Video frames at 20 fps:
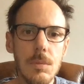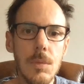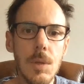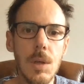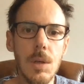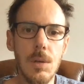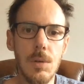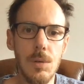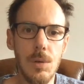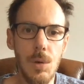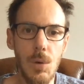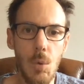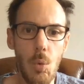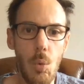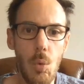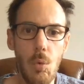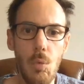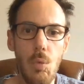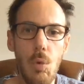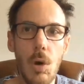
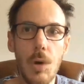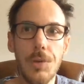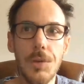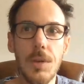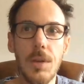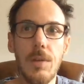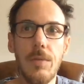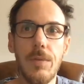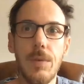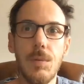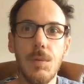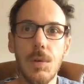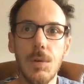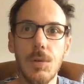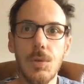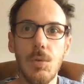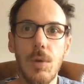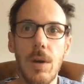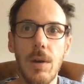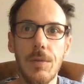So what if you
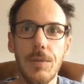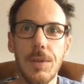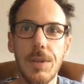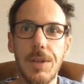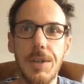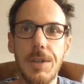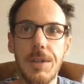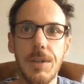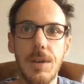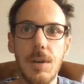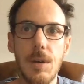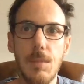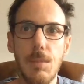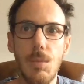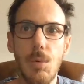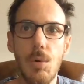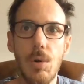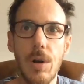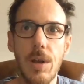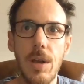want to have the guitar
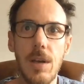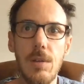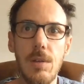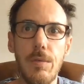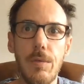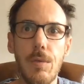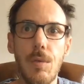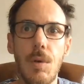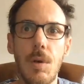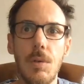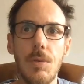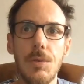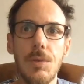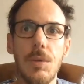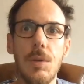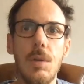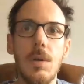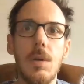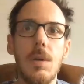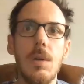more in front?
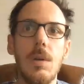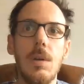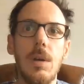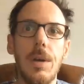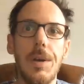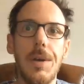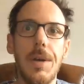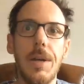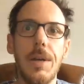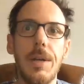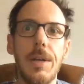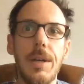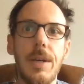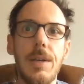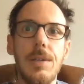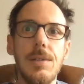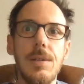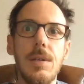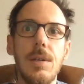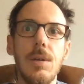Again,
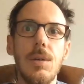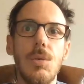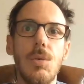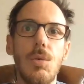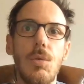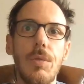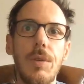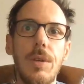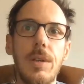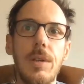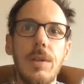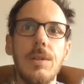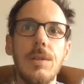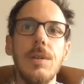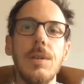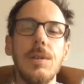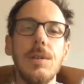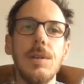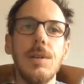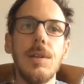easy. All we need
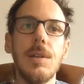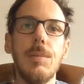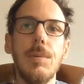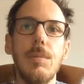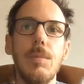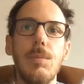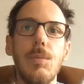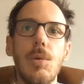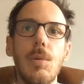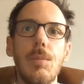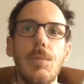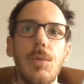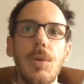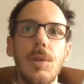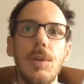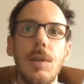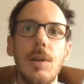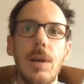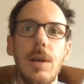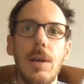is a little bit more
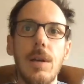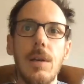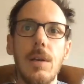pre-delay.